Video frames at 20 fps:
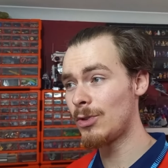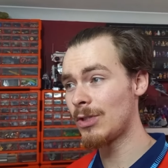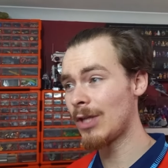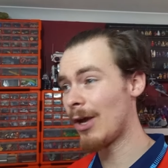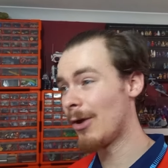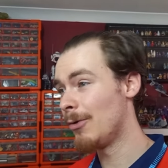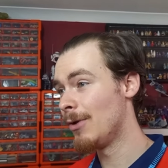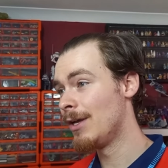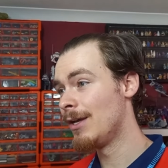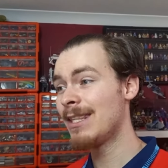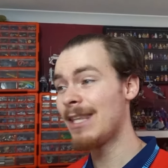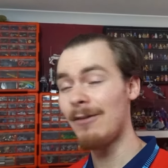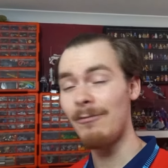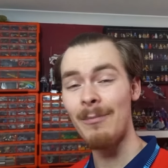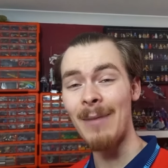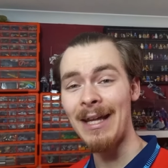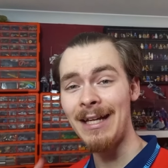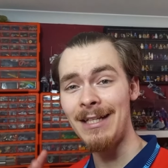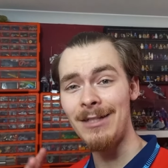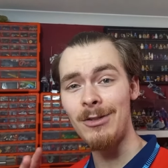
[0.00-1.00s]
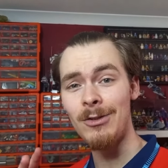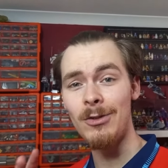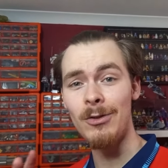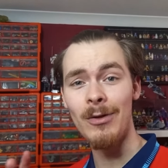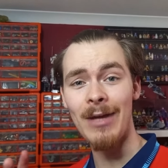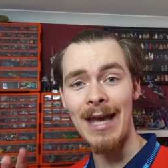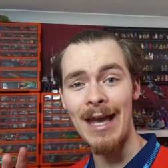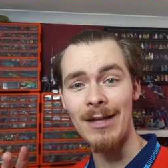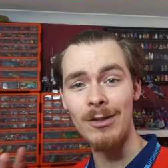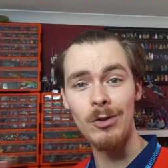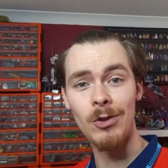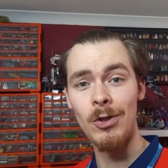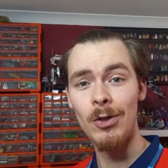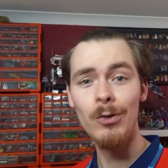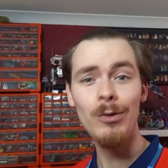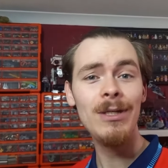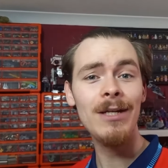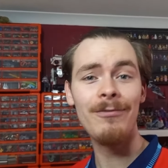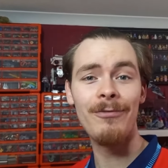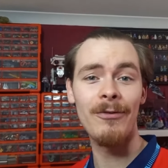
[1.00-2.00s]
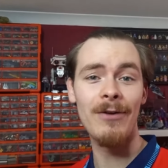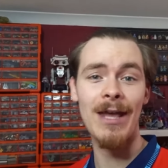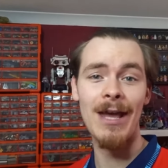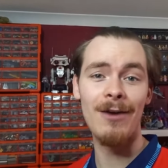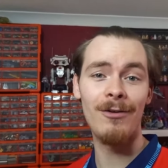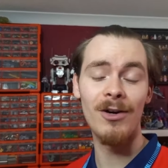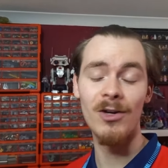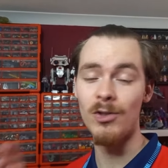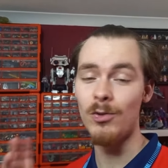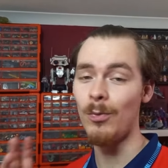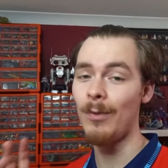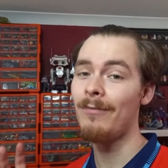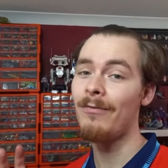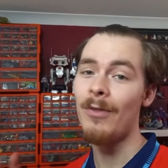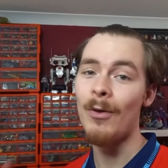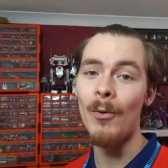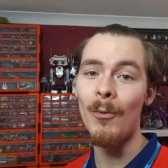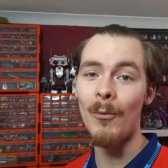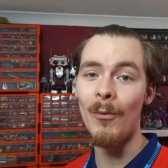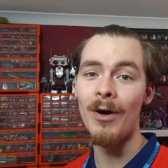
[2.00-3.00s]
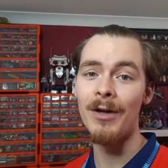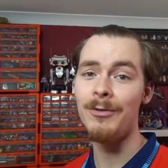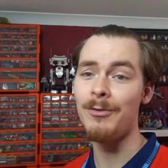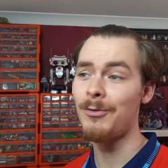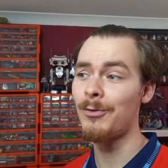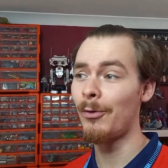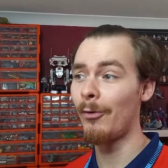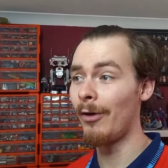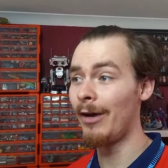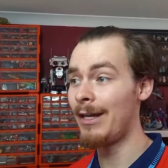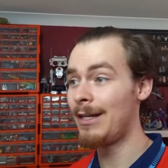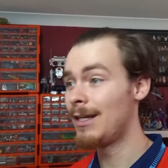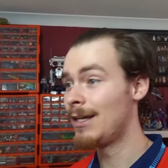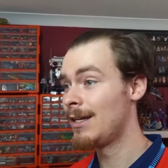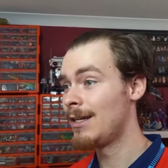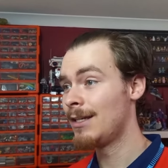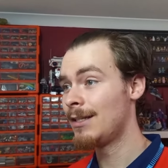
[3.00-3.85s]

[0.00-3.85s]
So they've managed to get two different eras with the one droid.